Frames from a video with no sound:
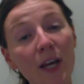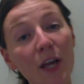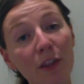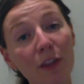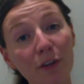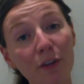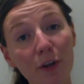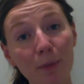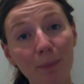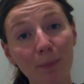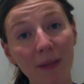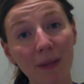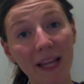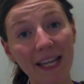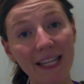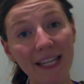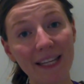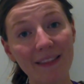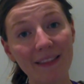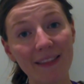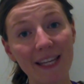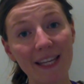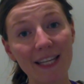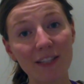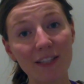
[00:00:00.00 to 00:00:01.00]
Through
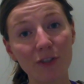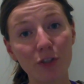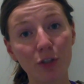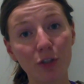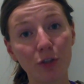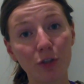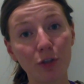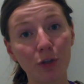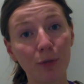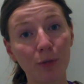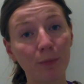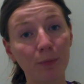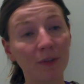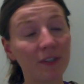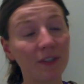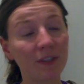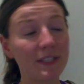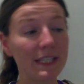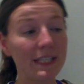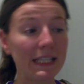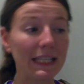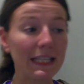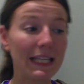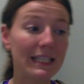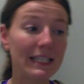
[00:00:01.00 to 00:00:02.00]
planning these 2
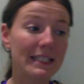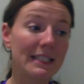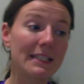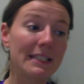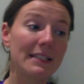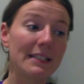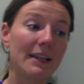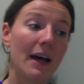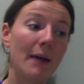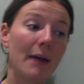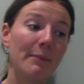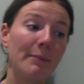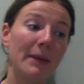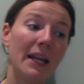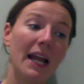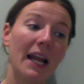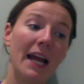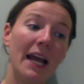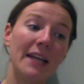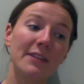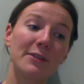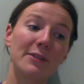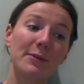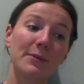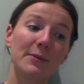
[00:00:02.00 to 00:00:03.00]
numeracy lessons, I met
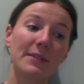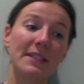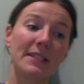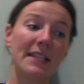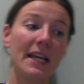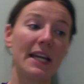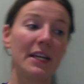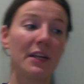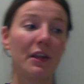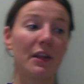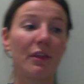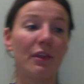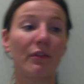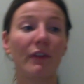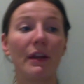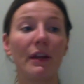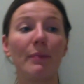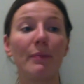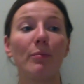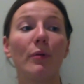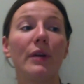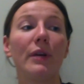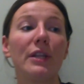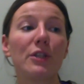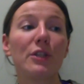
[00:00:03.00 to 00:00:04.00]
AITSL Standard
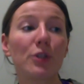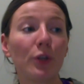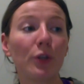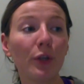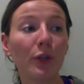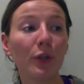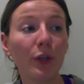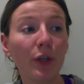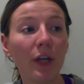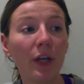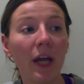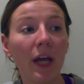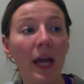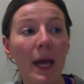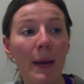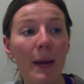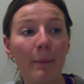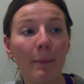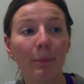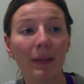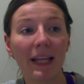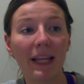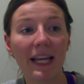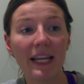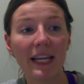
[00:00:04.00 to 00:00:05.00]
3.2,
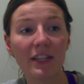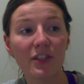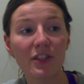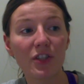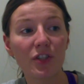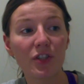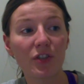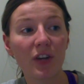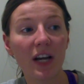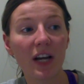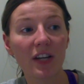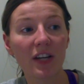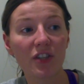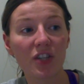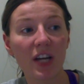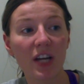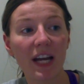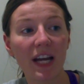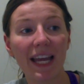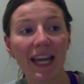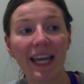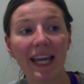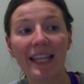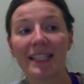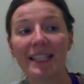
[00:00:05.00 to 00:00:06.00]
Plan,
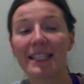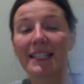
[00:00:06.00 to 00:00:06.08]
Structure and